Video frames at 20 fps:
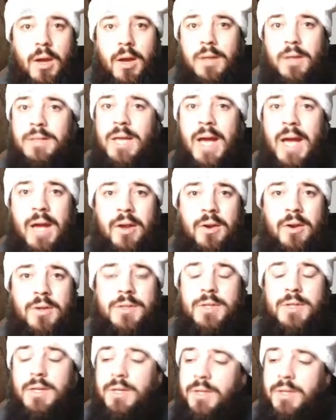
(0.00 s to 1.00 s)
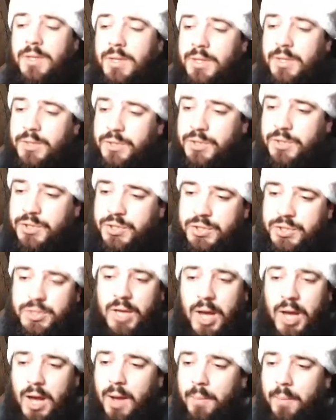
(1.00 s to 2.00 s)
Attackers,
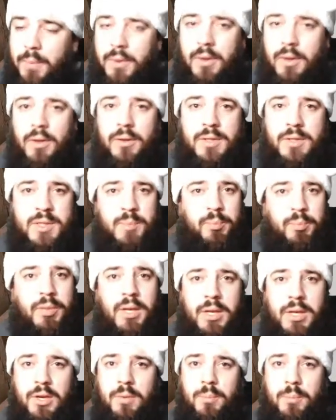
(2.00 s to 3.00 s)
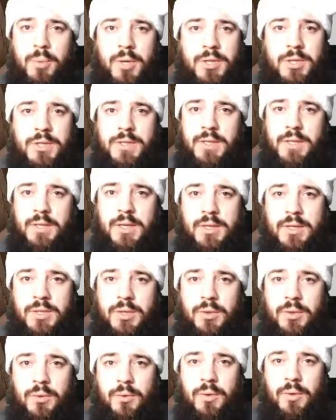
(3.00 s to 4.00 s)
stop splitting your pushes into
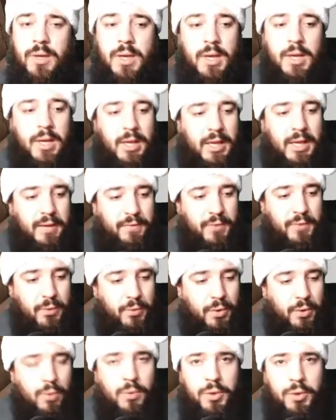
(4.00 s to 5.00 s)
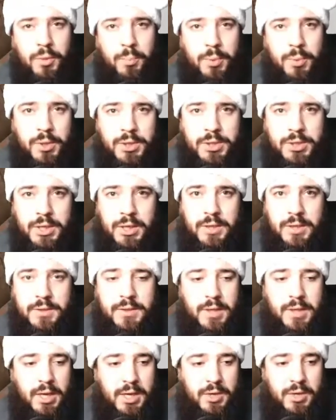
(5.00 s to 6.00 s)
two. If you know where the push
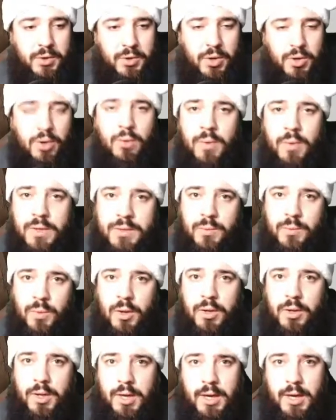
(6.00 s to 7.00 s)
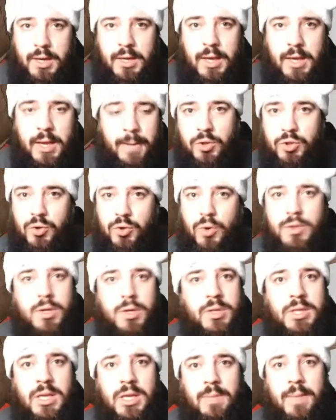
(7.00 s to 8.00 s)
is and you know what's wall you need to get, drone
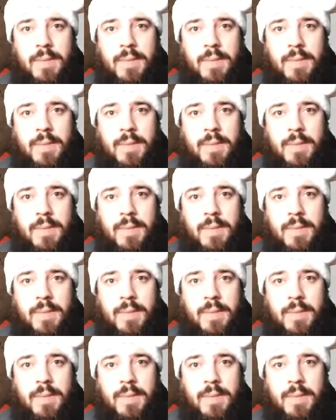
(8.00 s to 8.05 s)
your team